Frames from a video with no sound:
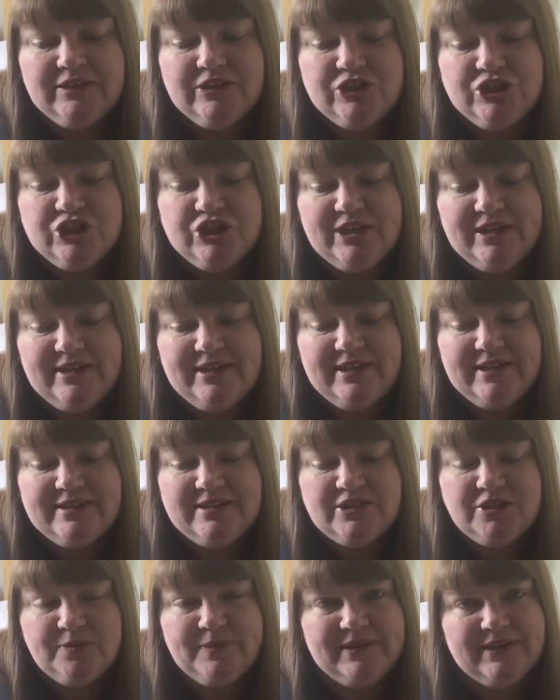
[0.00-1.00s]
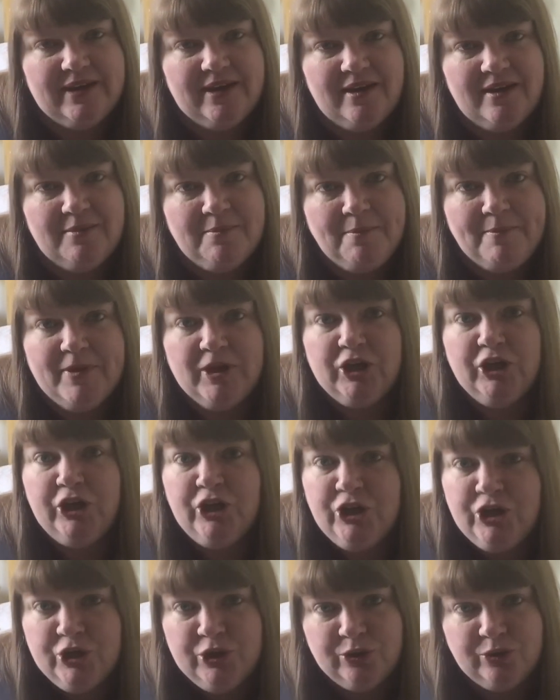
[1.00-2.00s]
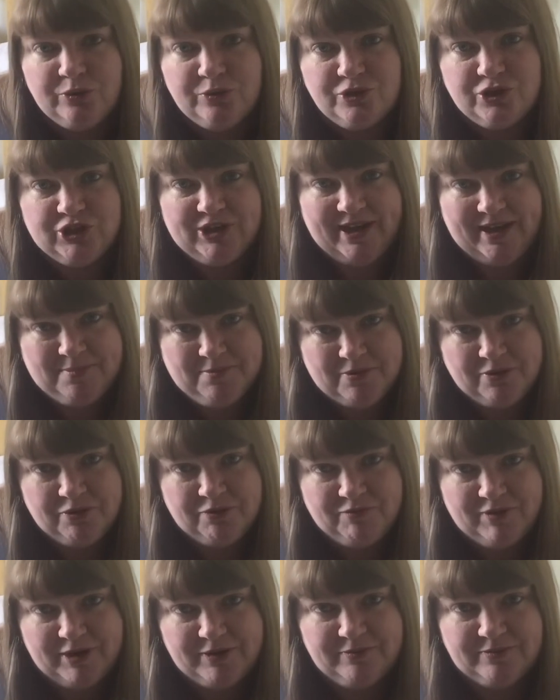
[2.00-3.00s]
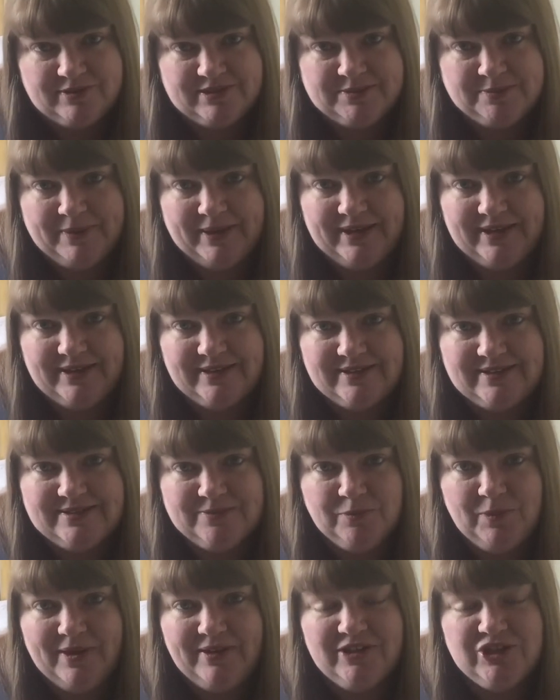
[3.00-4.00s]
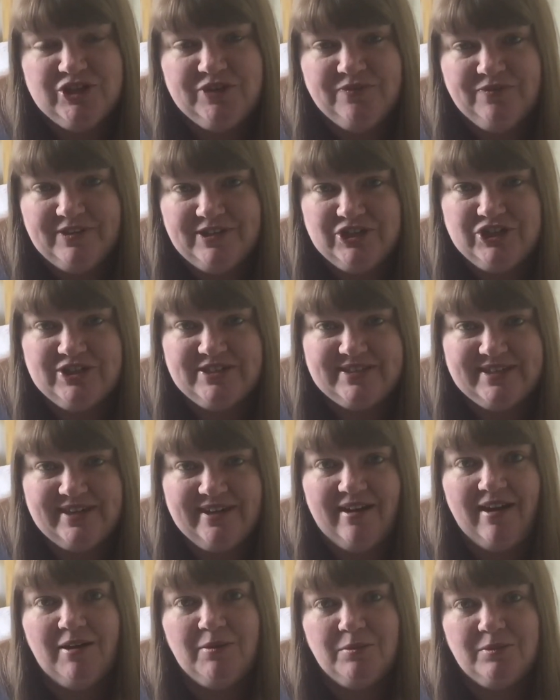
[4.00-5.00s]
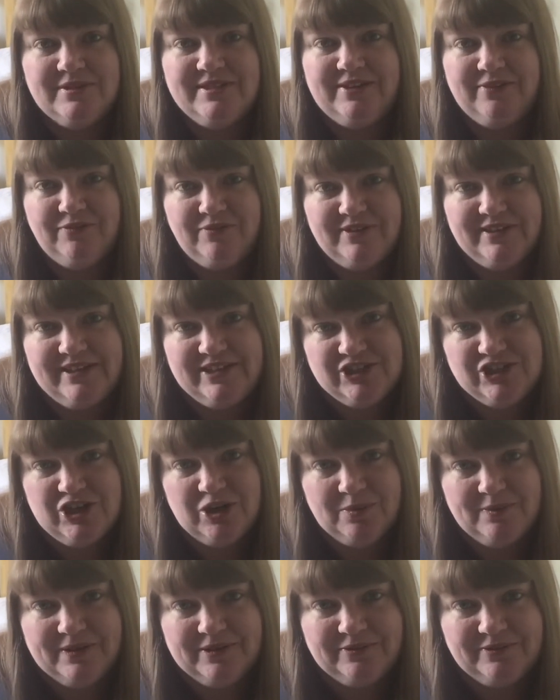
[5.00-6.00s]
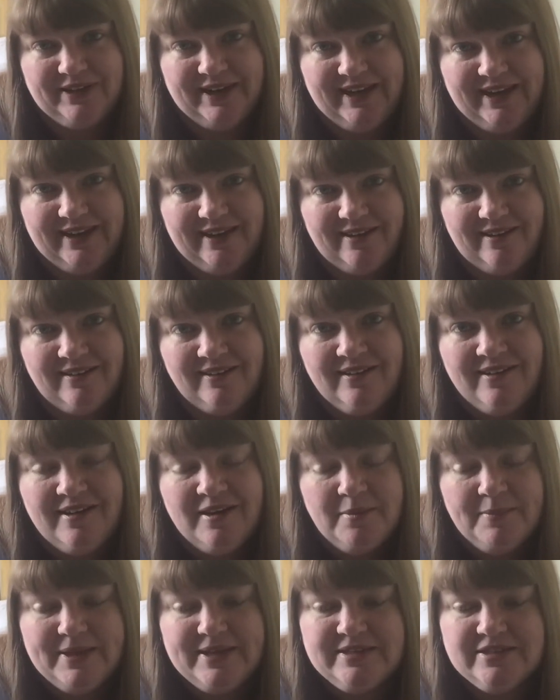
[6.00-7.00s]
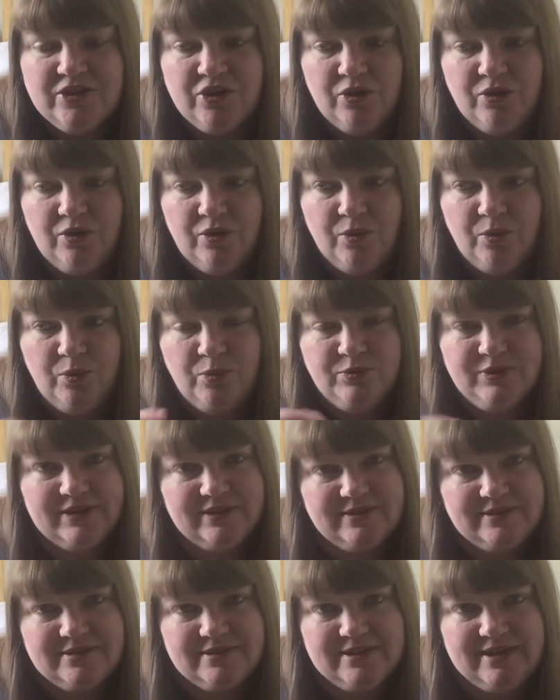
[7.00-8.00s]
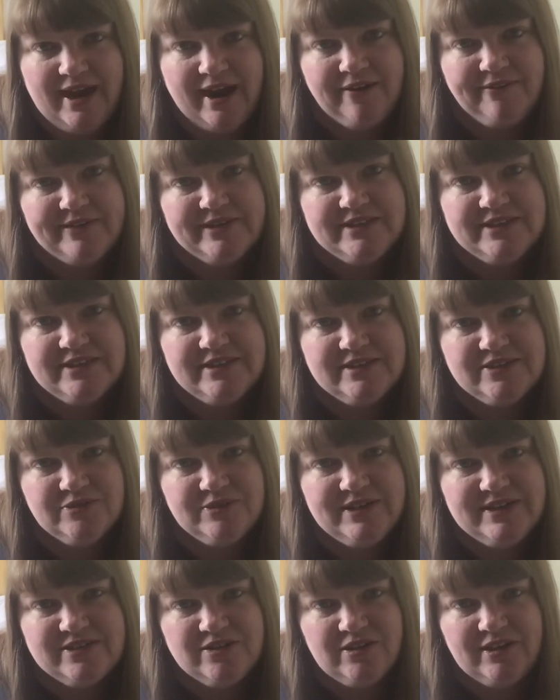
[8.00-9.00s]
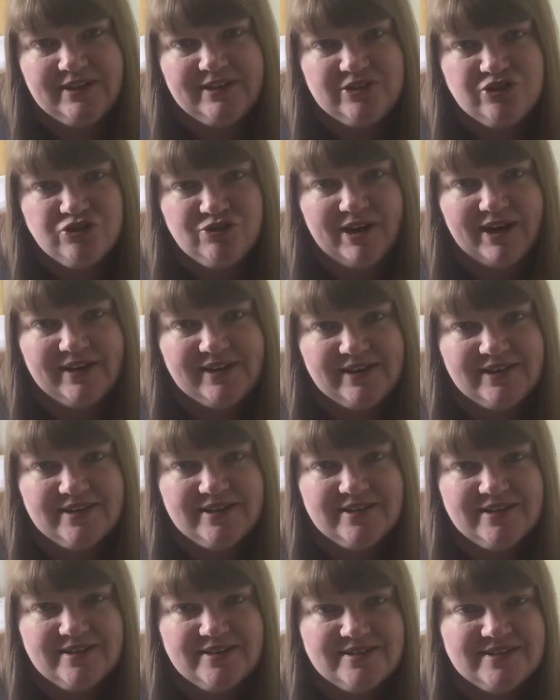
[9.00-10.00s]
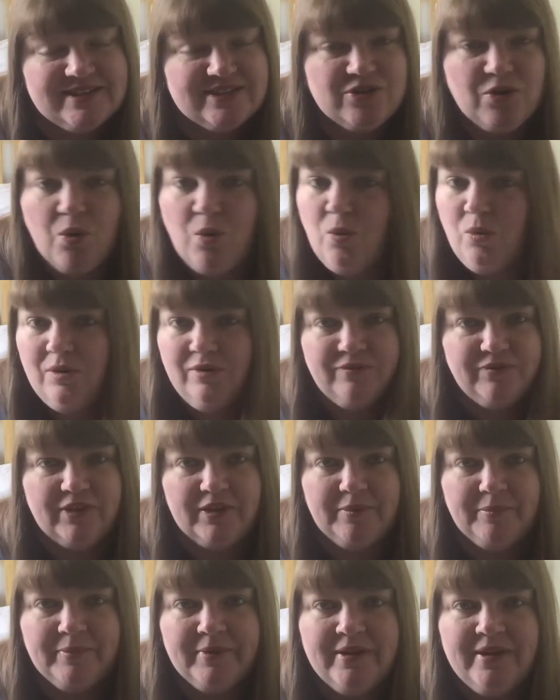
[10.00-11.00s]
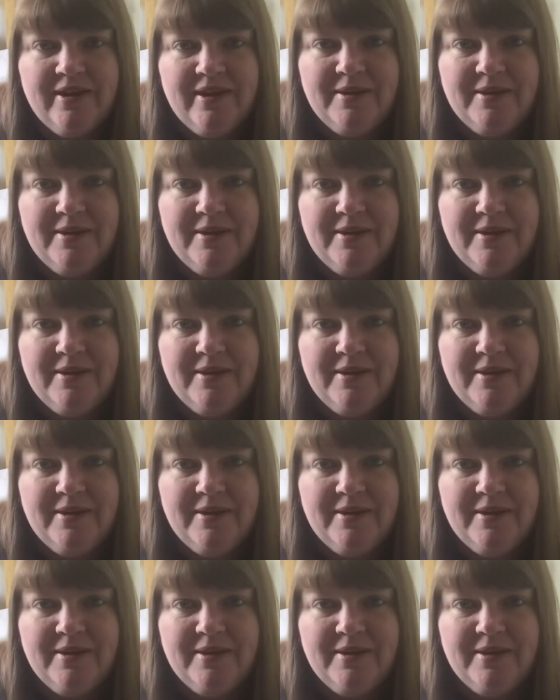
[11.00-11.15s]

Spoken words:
She is doing a huge Game of Thrones piece. When she finishes it, I will definitely show it on here. But it's got all the characters on it. It's got like the dragons. It's got all of them.